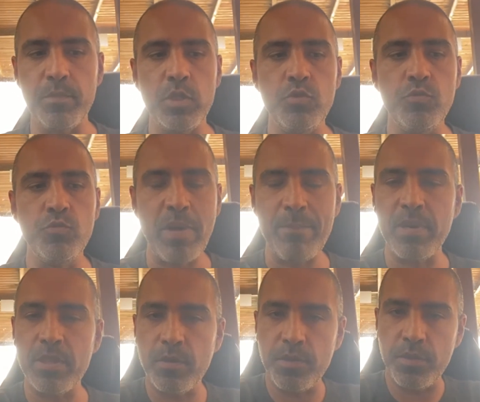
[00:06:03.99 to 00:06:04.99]
You
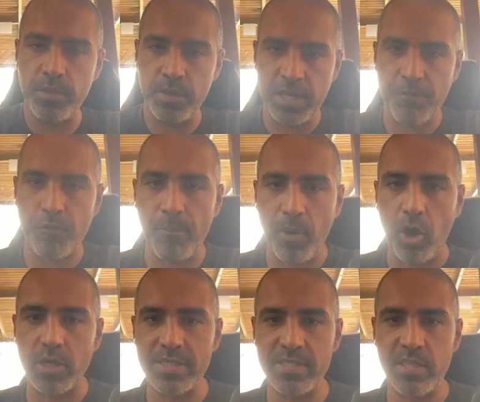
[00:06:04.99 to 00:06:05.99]
remember the different
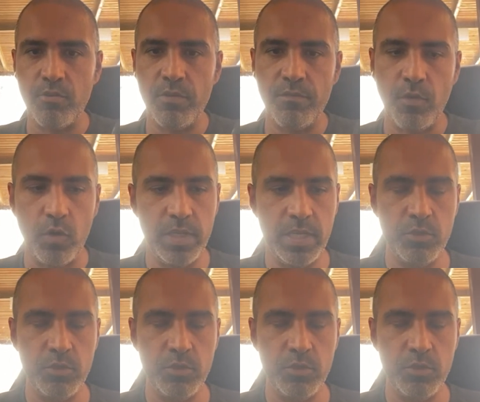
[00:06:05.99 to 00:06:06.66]
parties that are involved here.